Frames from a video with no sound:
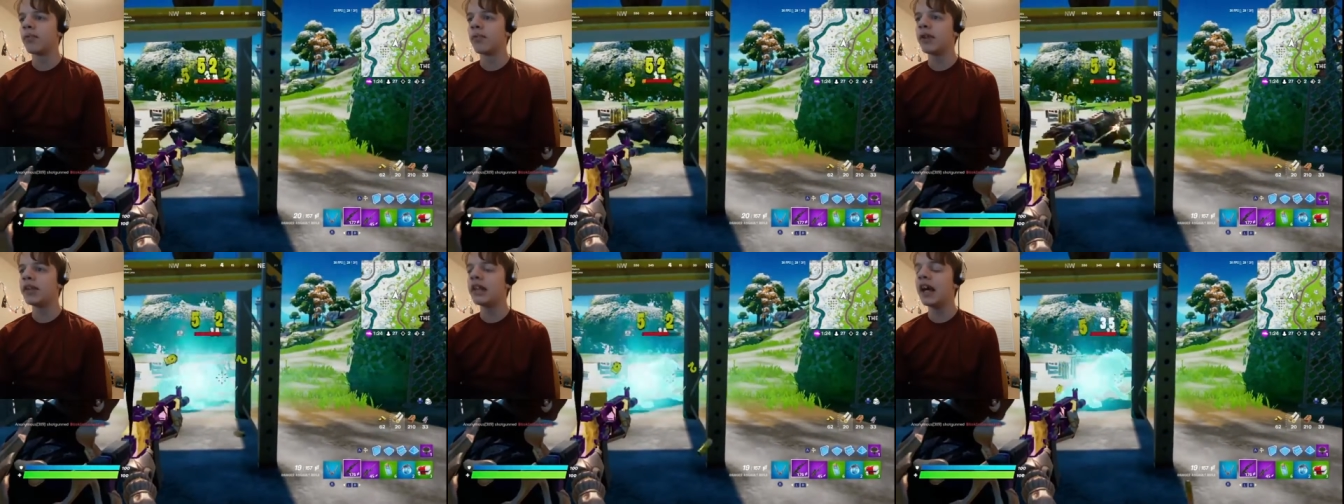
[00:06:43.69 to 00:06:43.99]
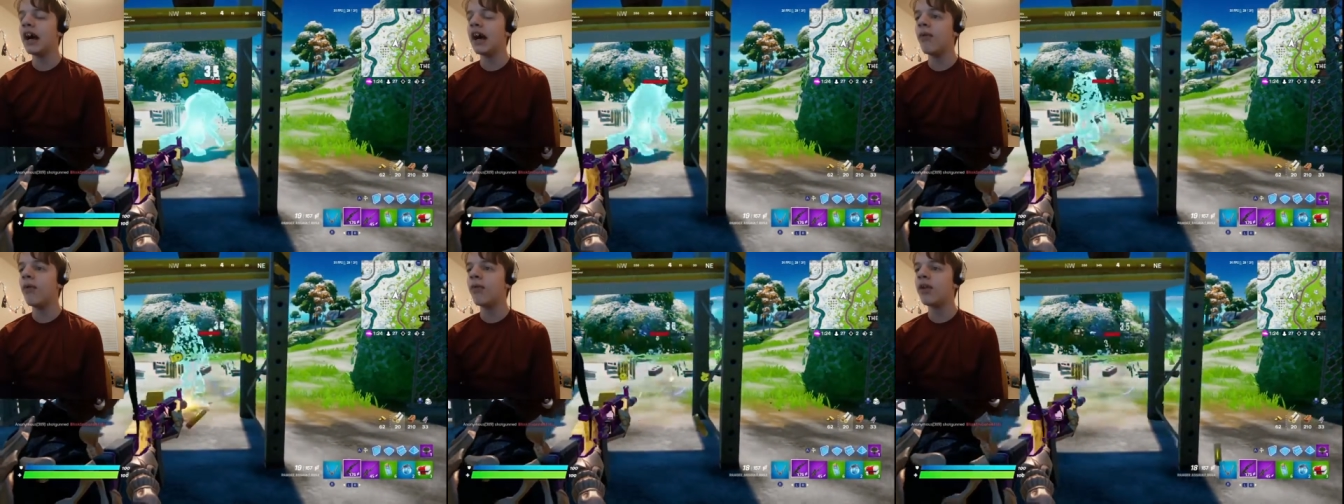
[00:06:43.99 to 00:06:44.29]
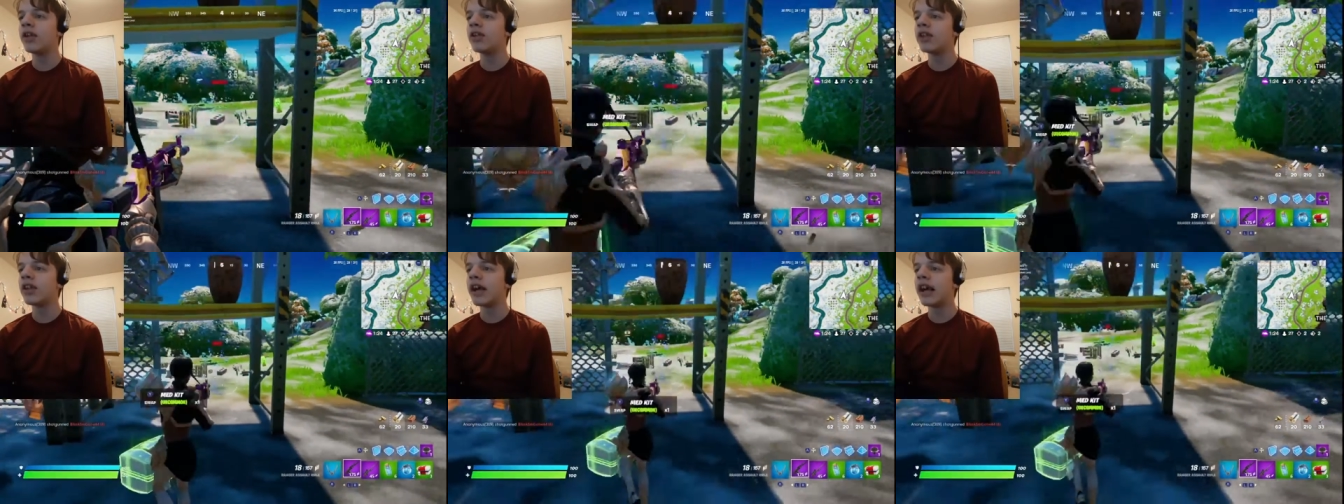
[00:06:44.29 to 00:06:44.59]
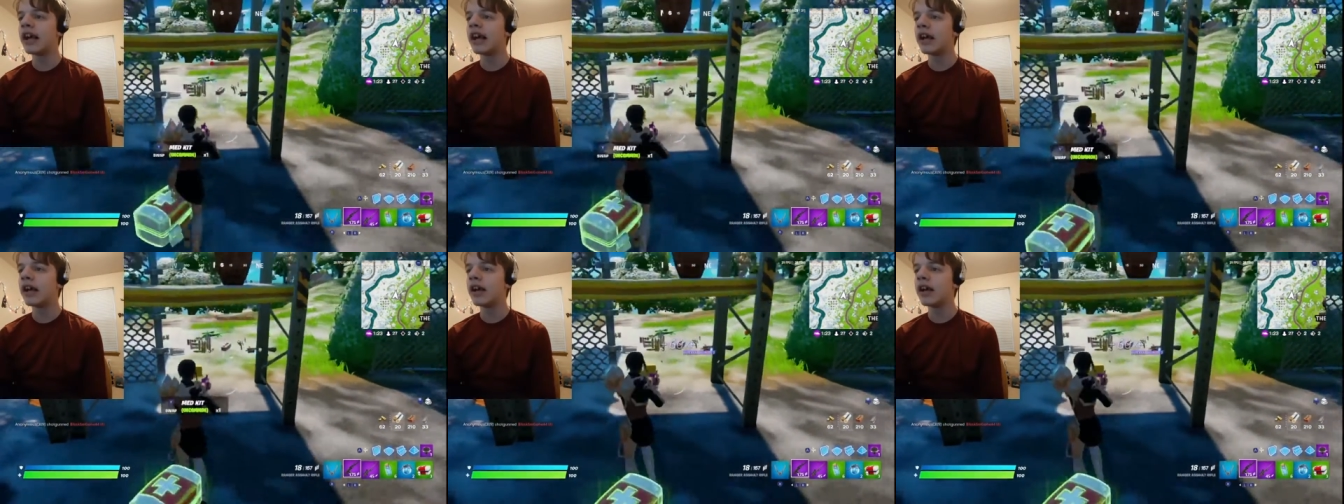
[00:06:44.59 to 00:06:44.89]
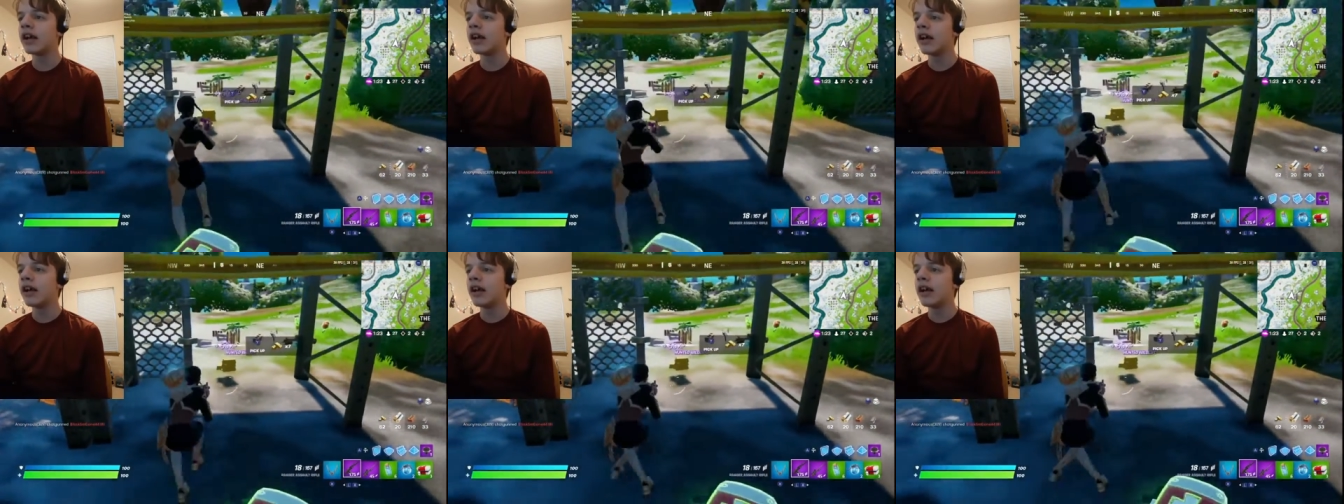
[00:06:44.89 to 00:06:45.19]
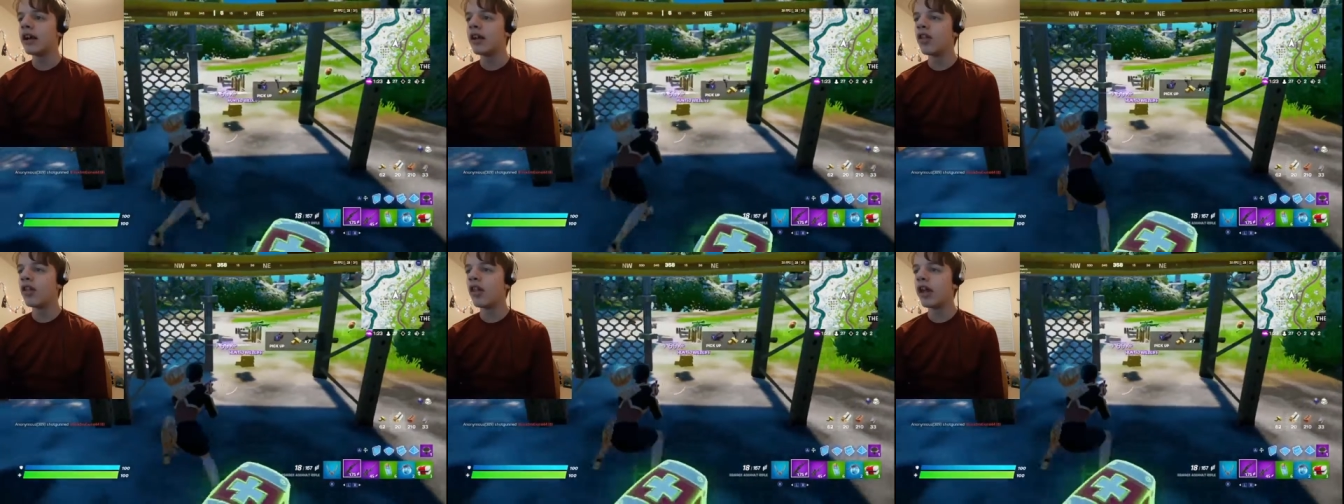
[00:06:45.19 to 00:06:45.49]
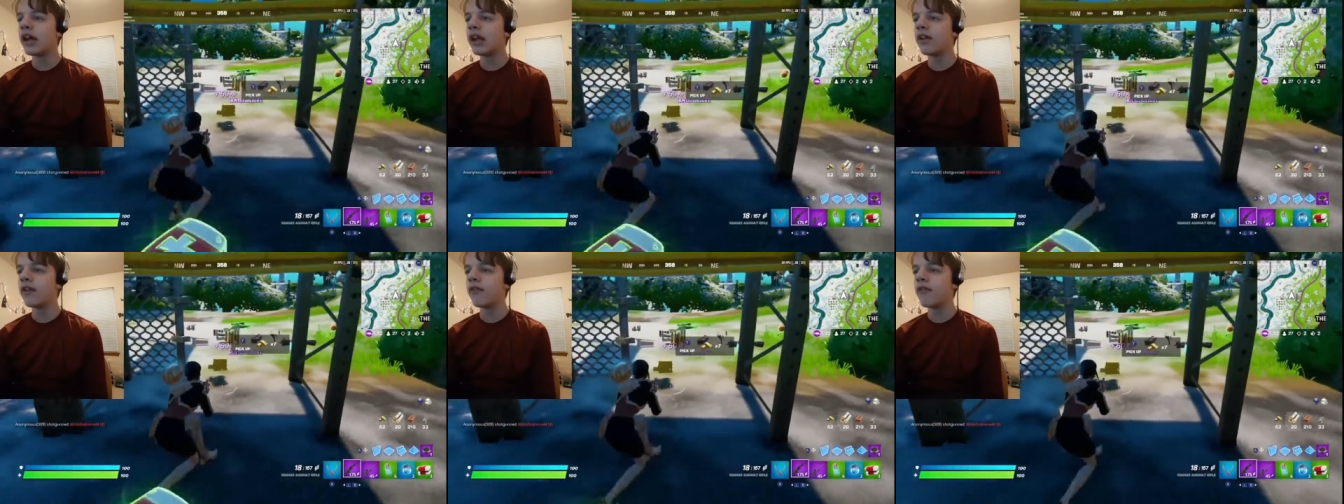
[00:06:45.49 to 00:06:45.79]
But that one, like,
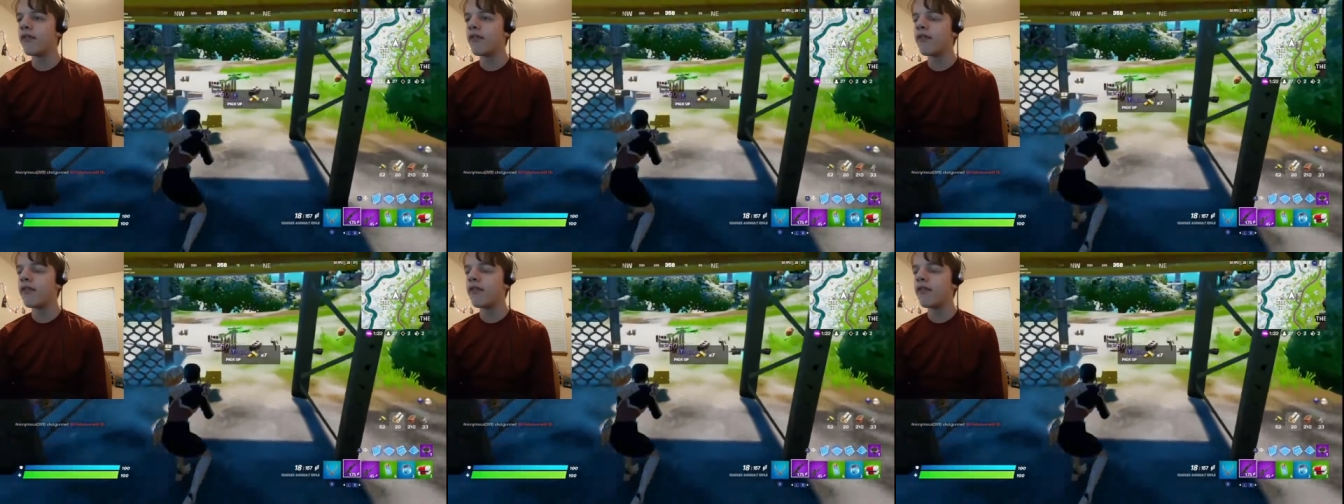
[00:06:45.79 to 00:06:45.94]
like,